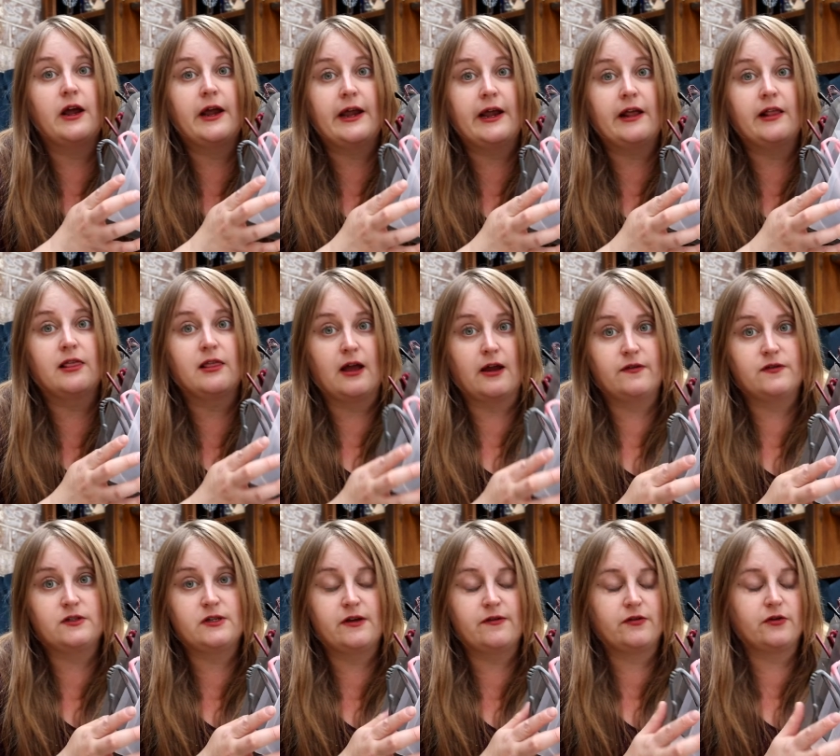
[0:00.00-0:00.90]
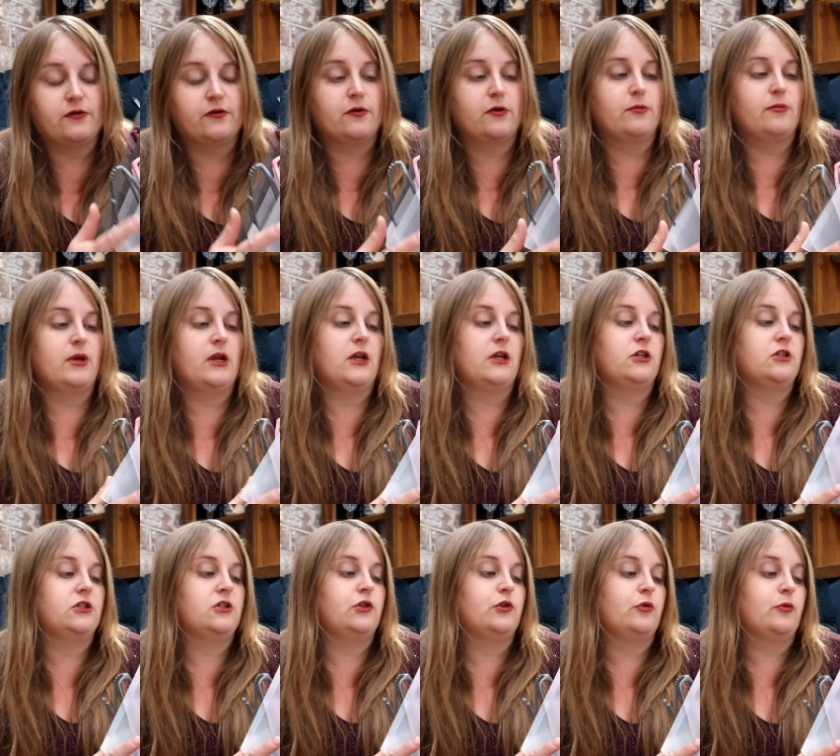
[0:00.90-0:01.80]
a lifesaver for me
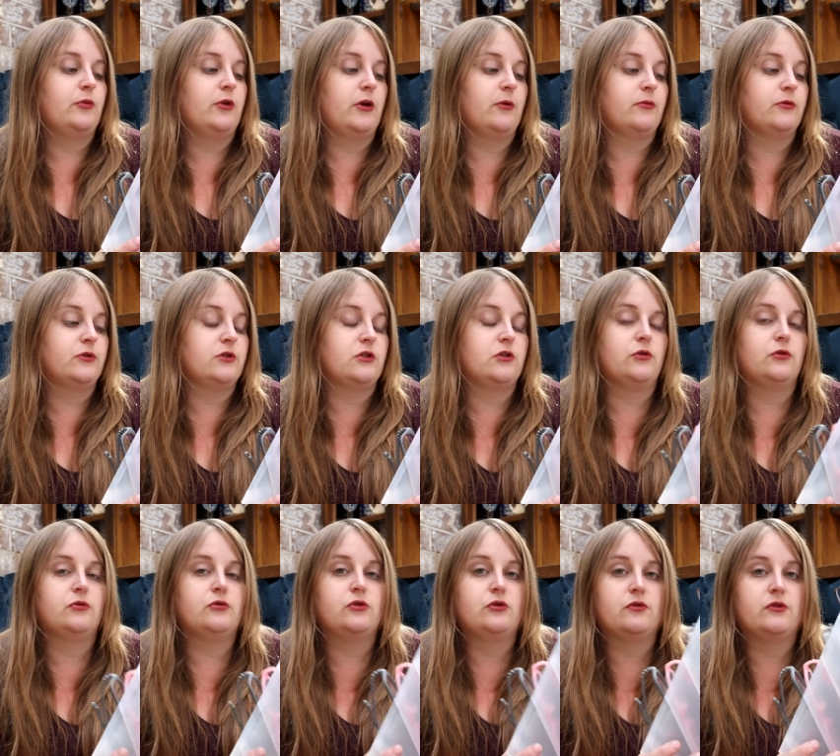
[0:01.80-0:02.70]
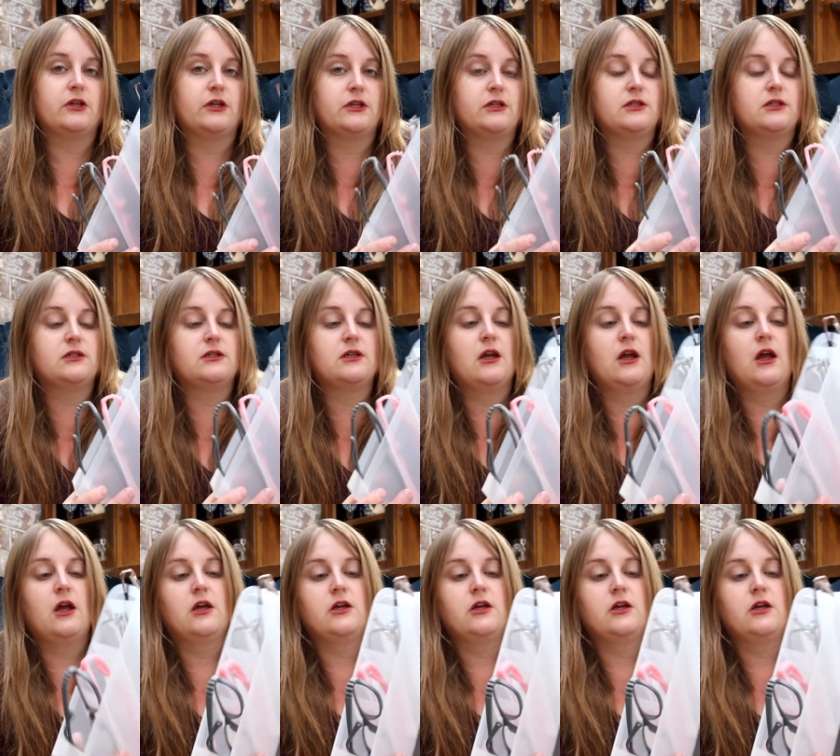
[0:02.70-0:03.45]
to be able to do this.